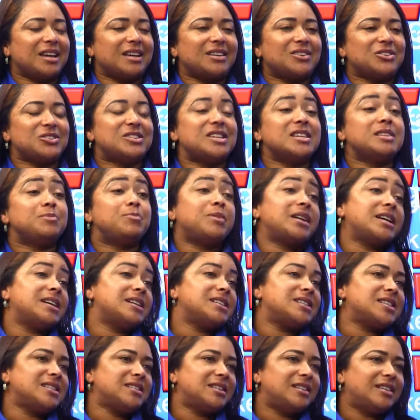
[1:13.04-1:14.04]
because there's
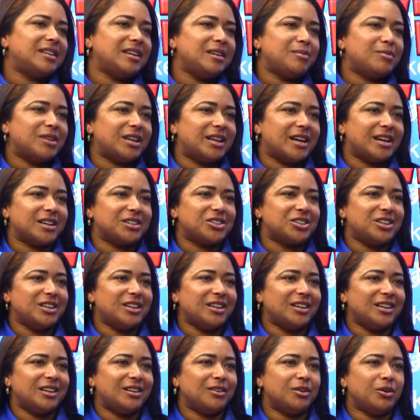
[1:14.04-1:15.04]
players in the team that
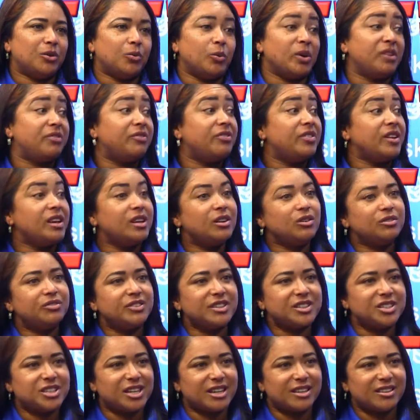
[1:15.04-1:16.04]
actually we feed off
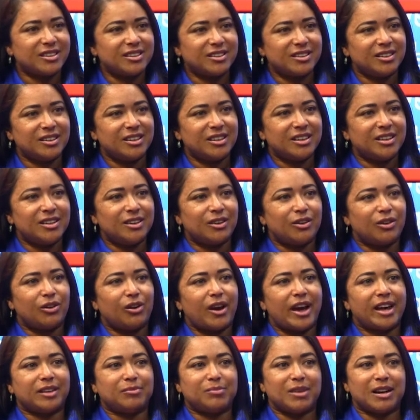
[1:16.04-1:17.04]
each other
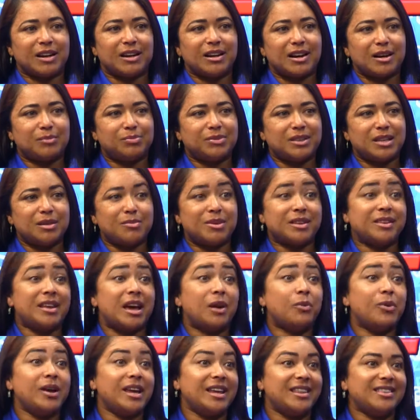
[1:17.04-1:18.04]
at my club team, and they
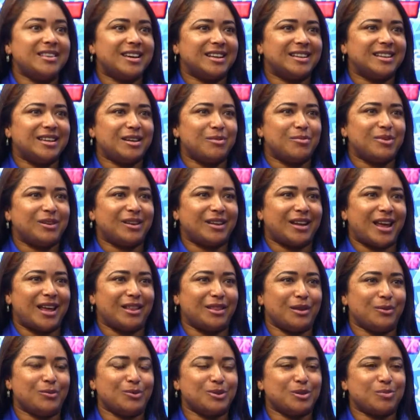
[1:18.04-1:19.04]
were in that team, and
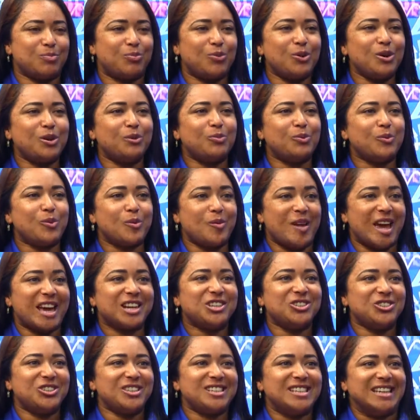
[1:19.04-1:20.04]
there was a point where we
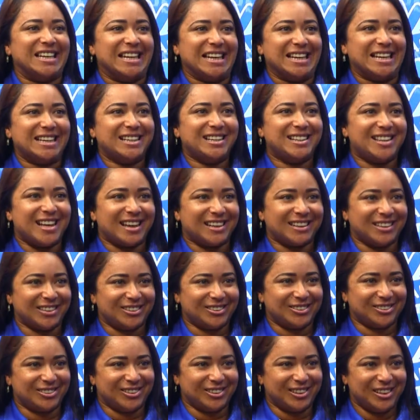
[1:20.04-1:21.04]
actually just needed that
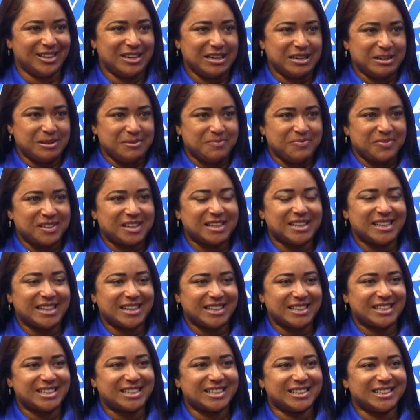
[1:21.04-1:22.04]
little
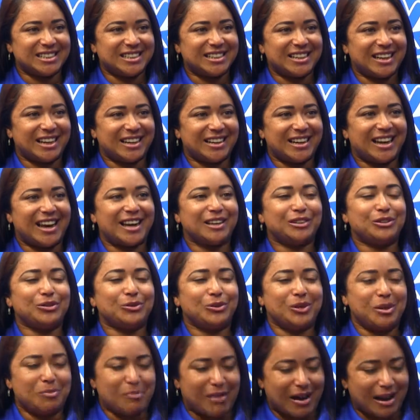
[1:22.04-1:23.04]
connection, and I had to
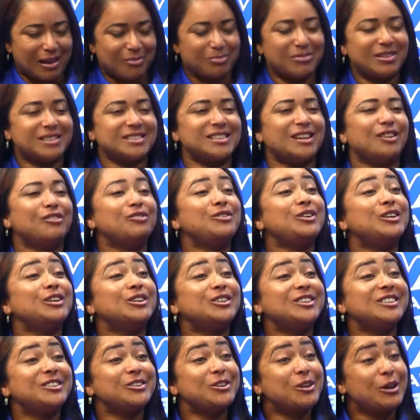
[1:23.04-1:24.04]
remind myself, you're
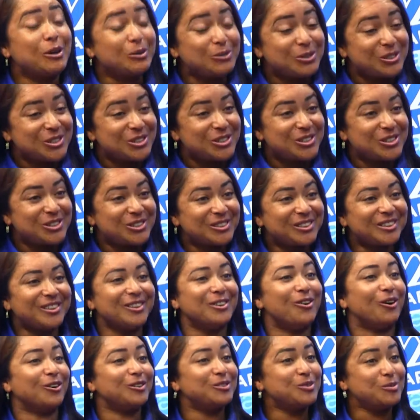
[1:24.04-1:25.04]
to coach,
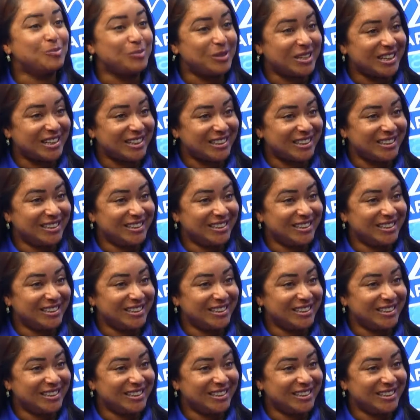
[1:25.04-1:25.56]
not to play.